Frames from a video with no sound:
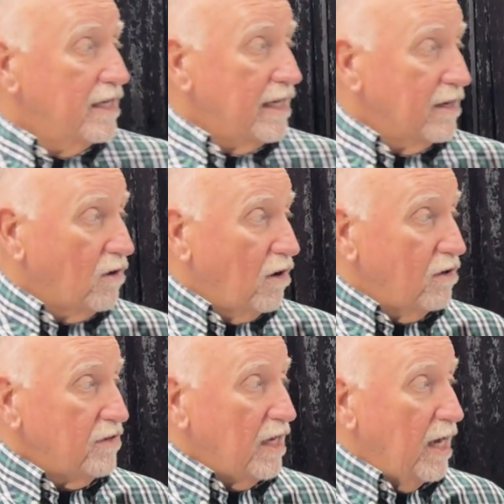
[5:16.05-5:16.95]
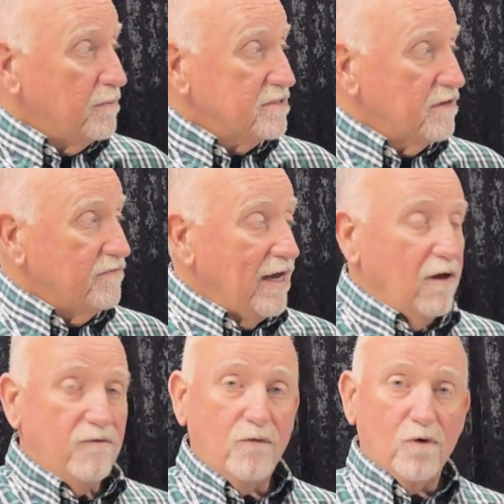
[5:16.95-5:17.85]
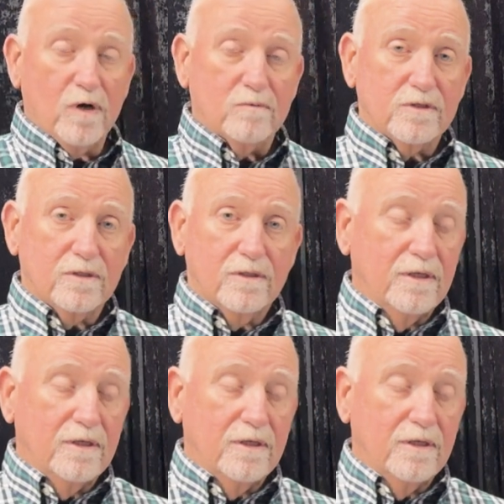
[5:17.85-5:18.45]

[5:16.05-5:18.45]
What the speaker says: In all the opposite vowel forms.